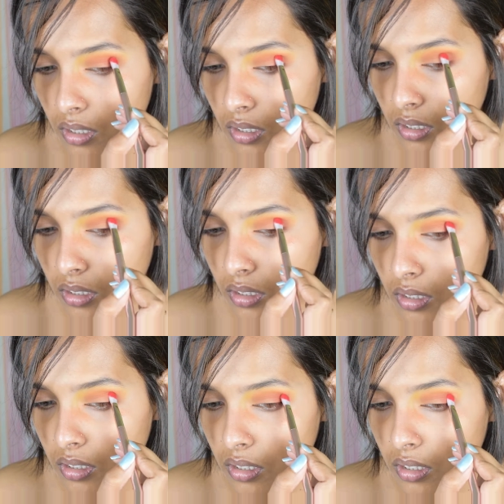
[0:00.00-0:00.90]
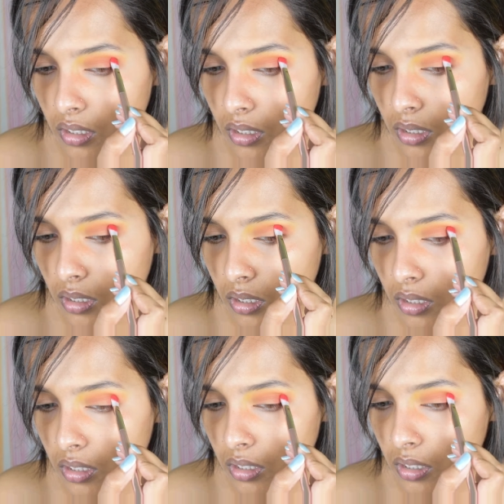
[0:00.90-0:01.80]

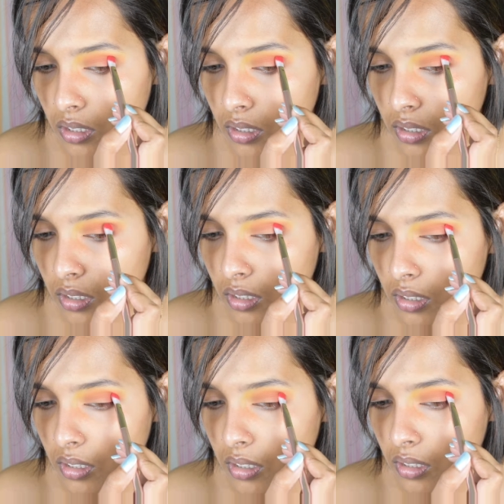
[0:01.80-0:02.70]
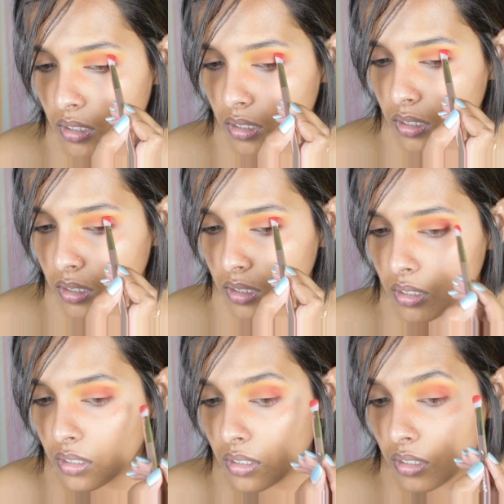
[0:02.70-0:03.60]

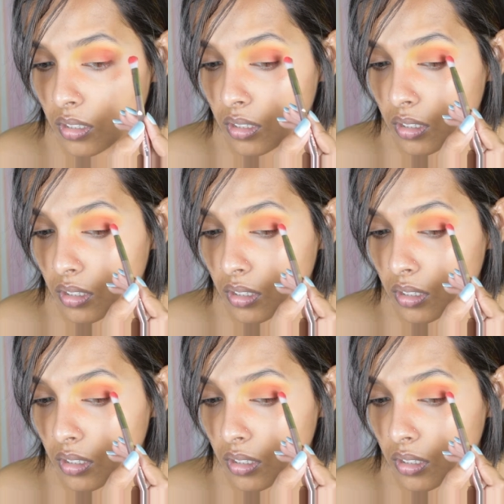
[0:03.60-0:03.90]
Nobody speaks.